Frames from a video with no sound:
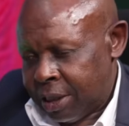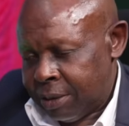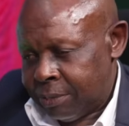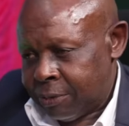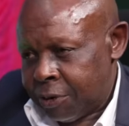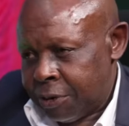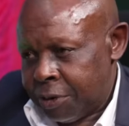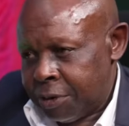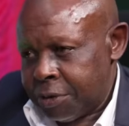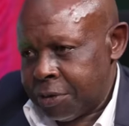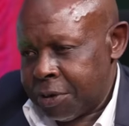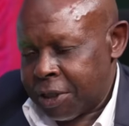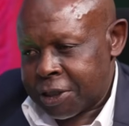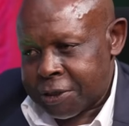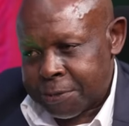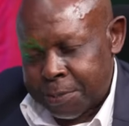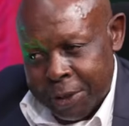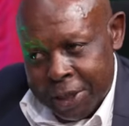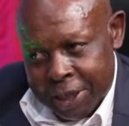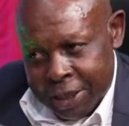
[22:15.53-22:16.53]
I'm going to
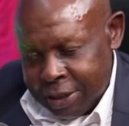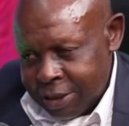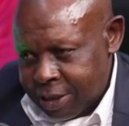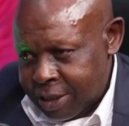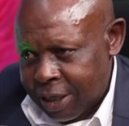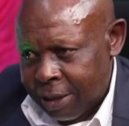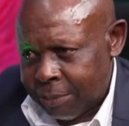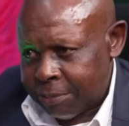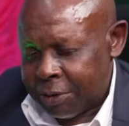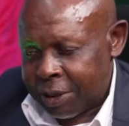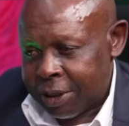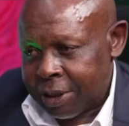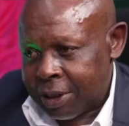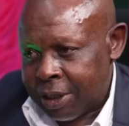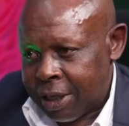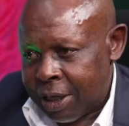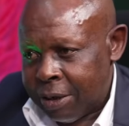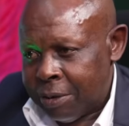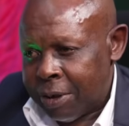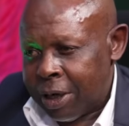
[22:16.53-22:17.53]
explain something
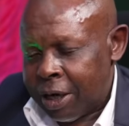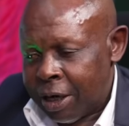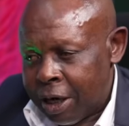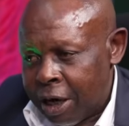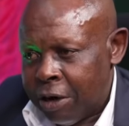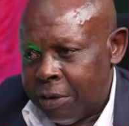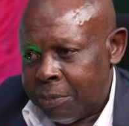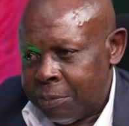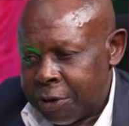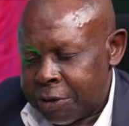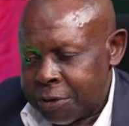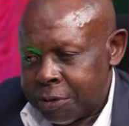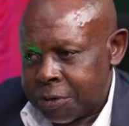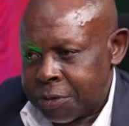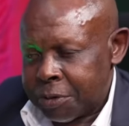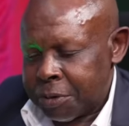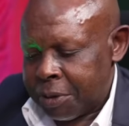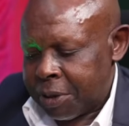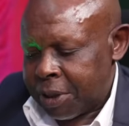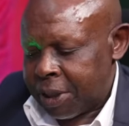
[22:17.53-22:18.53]
now. Allow yeah. me to
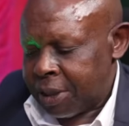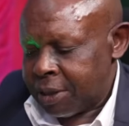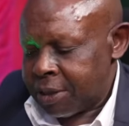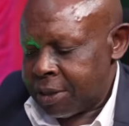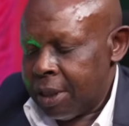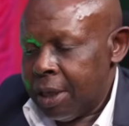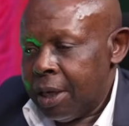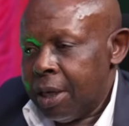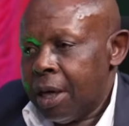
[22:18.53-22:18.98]
do that. Yeah.